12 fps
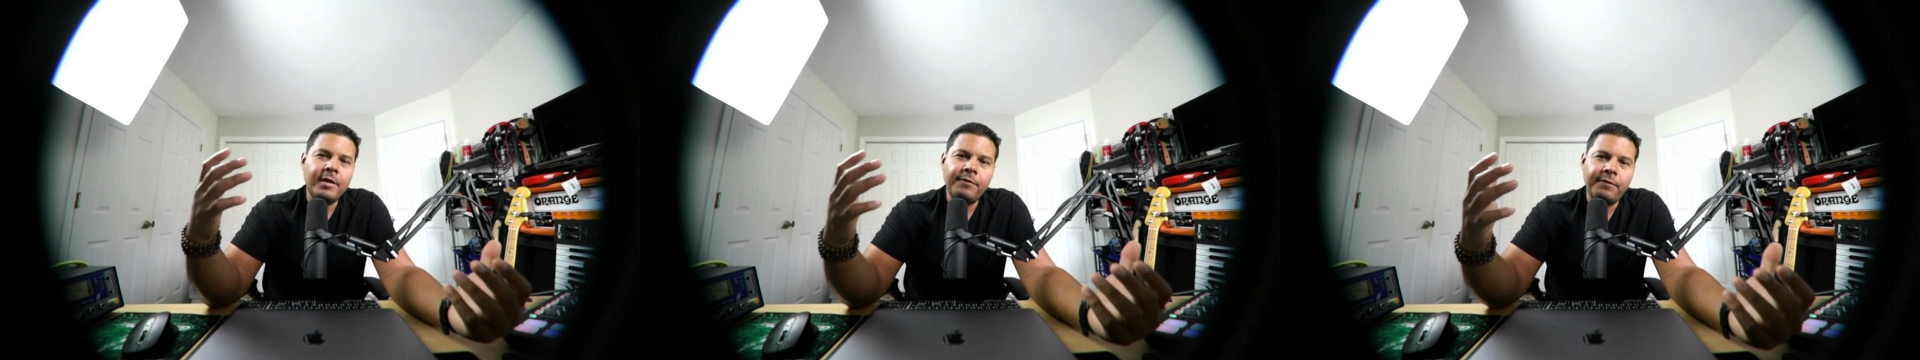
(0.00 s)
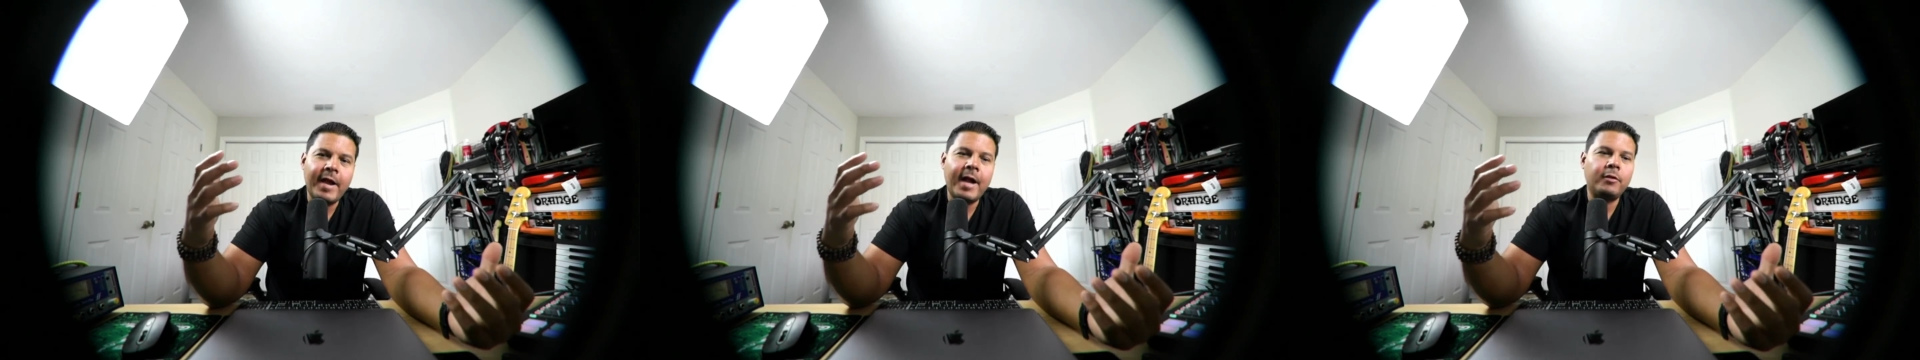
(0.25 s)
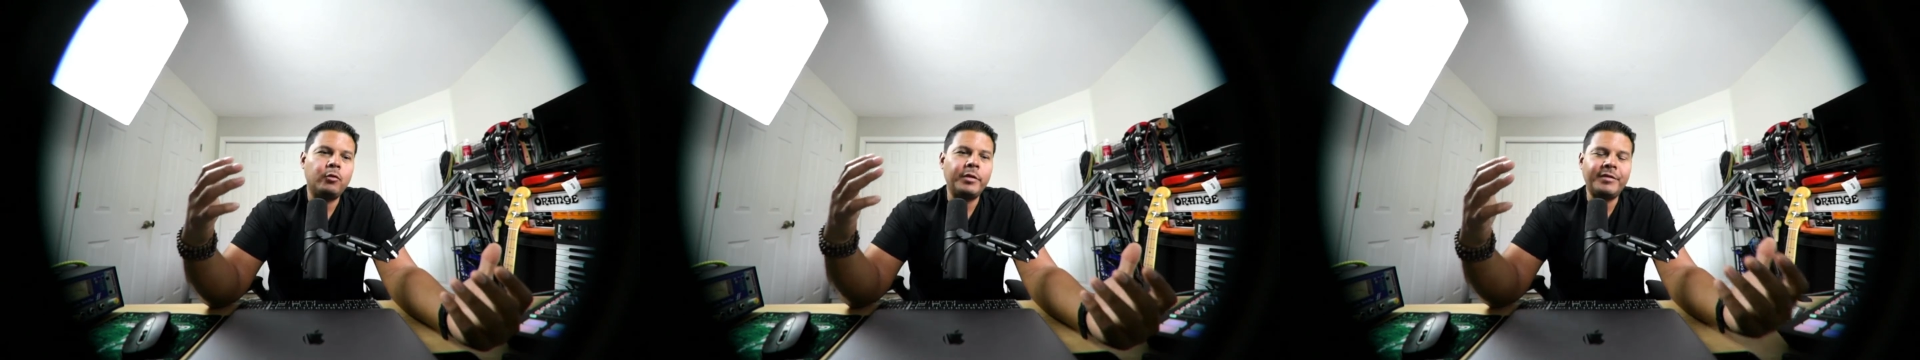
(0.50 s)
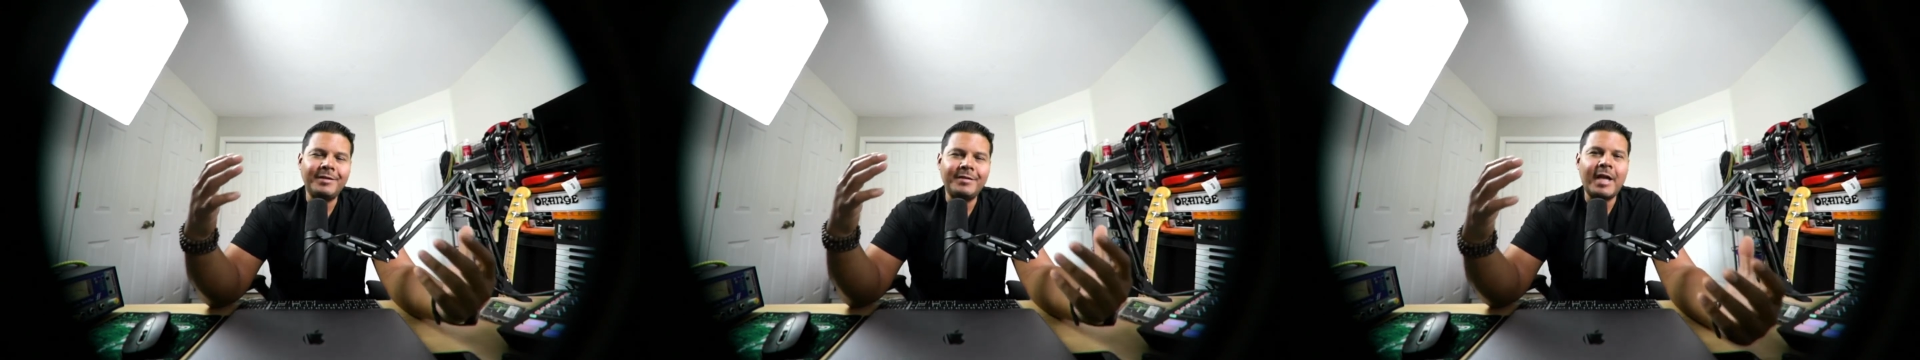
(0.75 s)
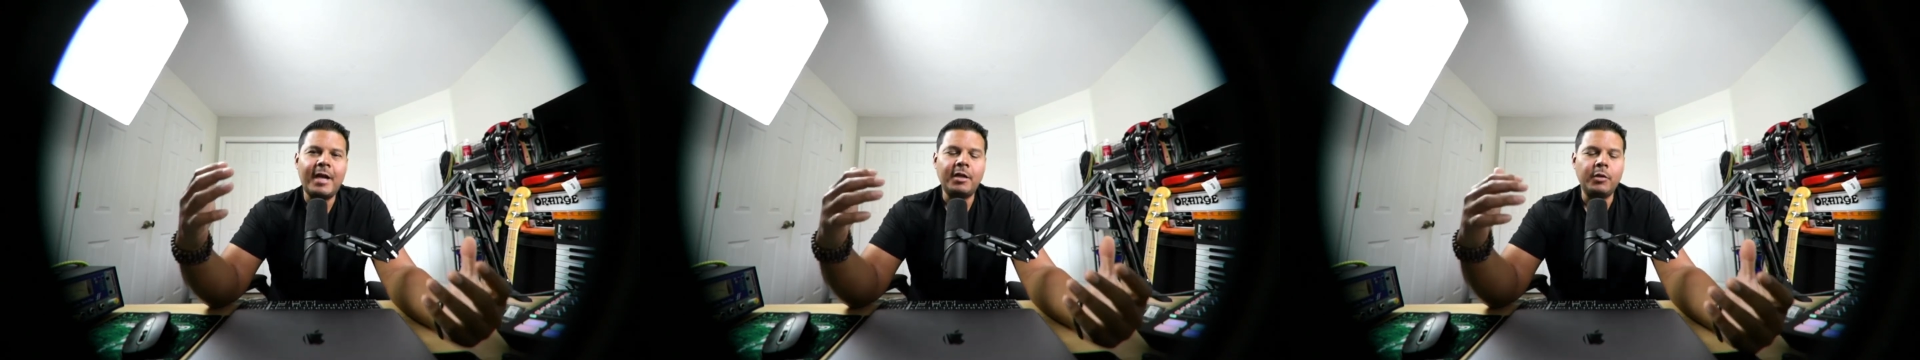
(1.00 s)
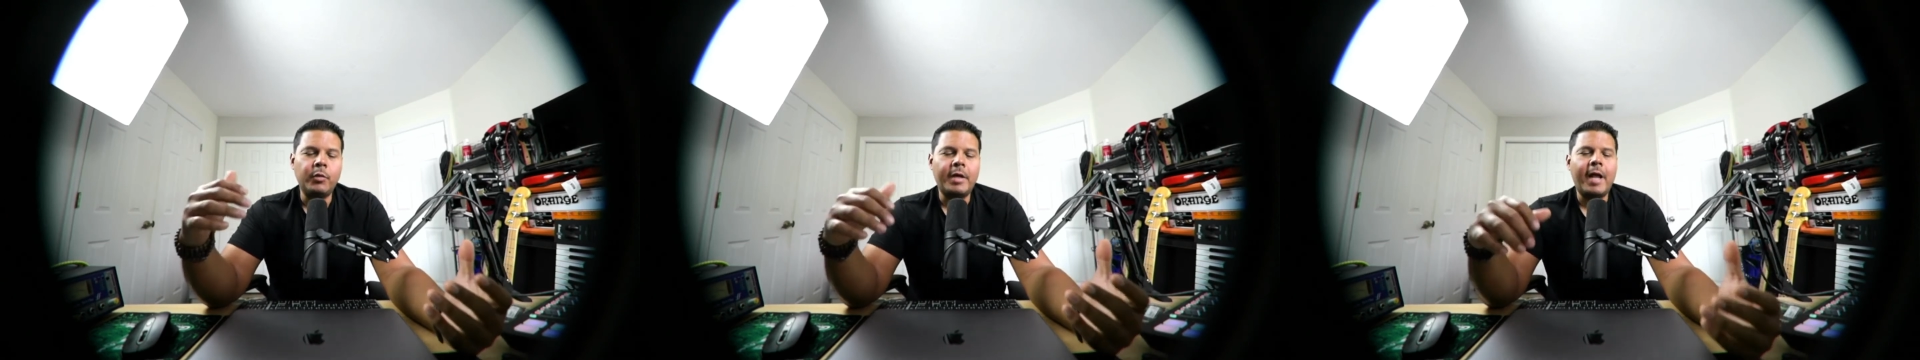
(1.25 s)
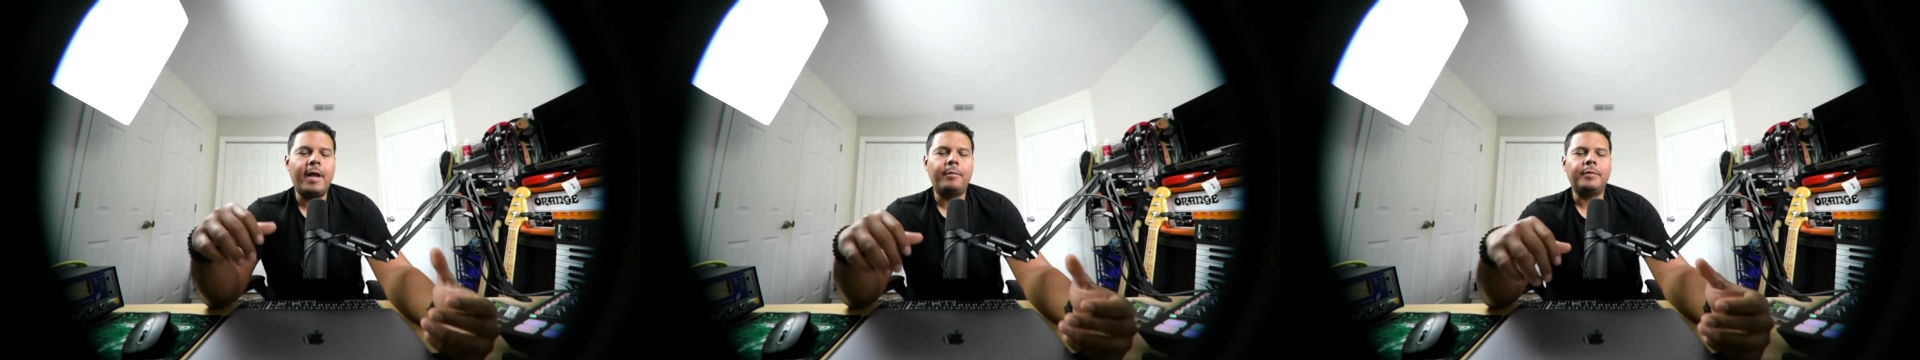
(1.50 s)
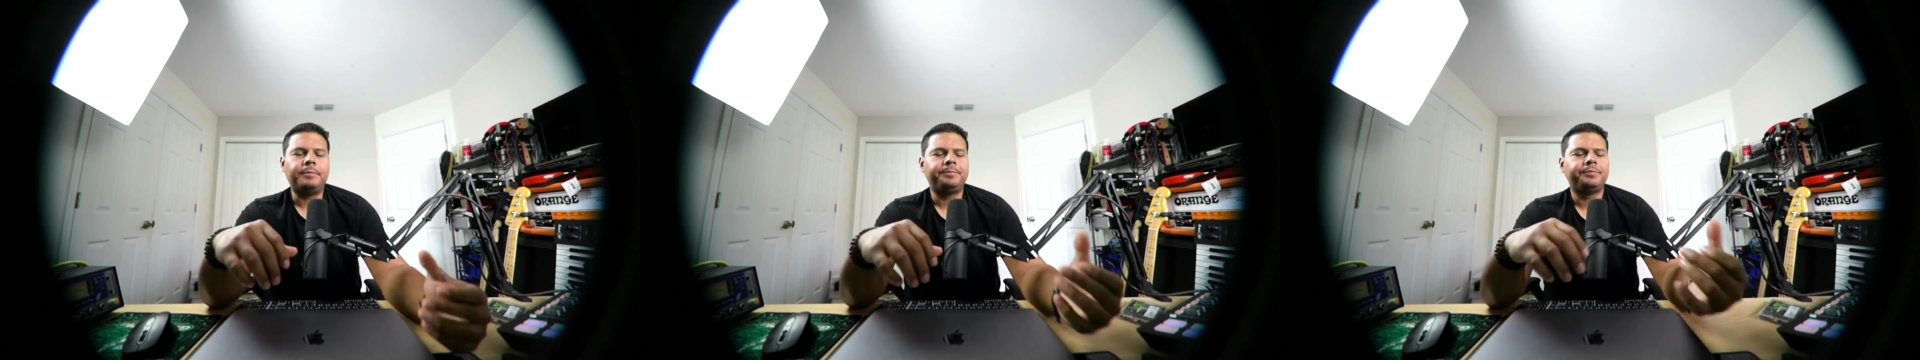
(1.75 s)
in fact, was exactly what
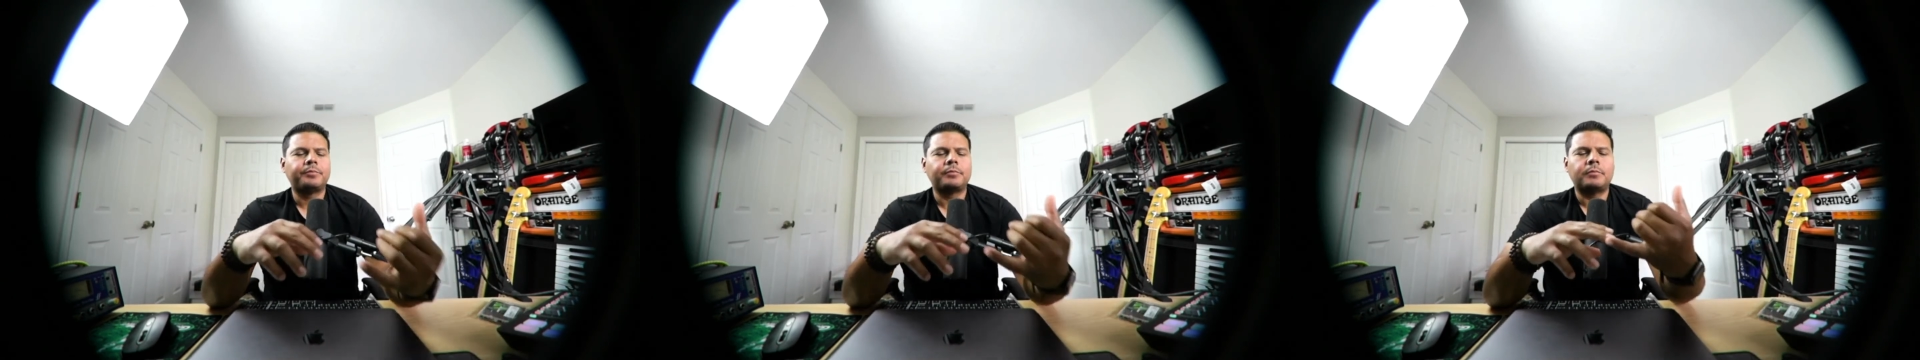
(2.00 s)
happened.